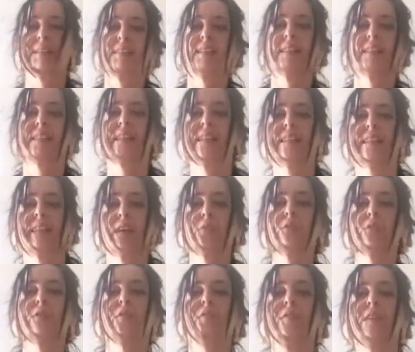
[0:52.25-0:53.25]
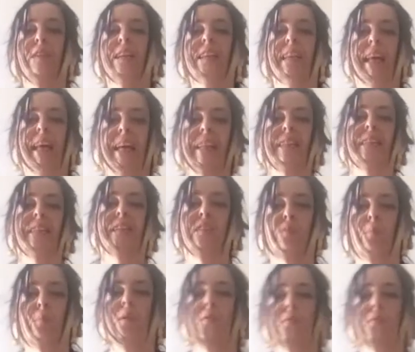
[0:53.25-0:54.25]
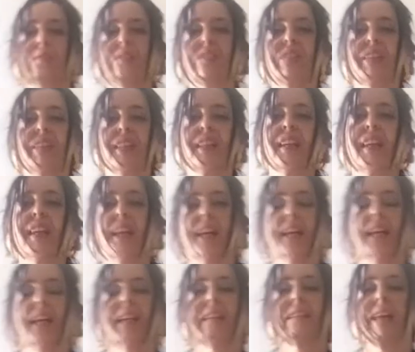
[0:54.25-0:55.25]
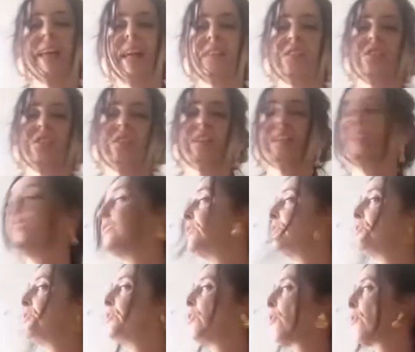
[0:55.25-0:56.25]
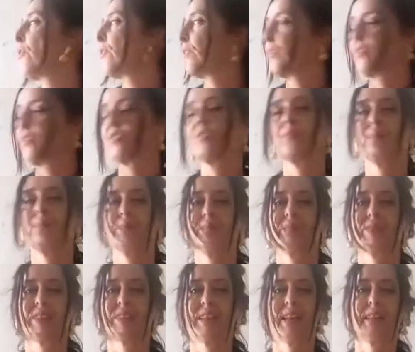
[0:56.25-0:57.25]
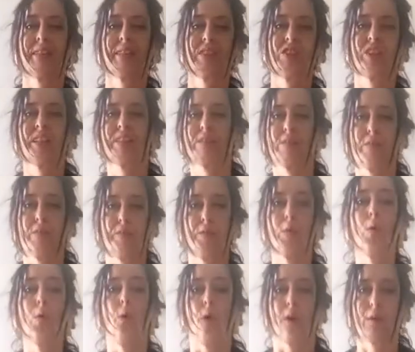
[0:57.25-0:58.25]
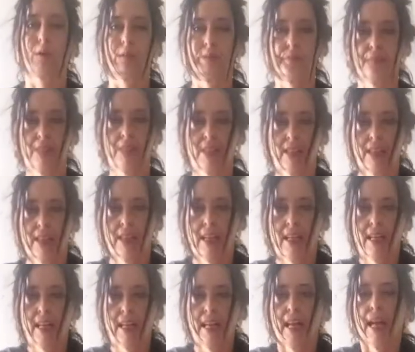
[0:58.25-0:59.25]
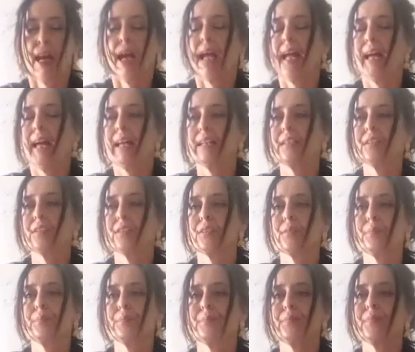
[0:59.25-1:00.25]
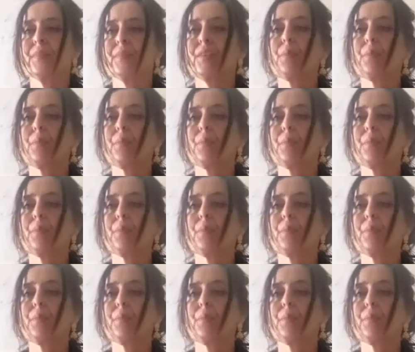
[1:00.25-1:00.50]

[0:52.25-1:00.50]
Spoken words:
sitting down, you feel like these bones touching the earth, touching the floor. And the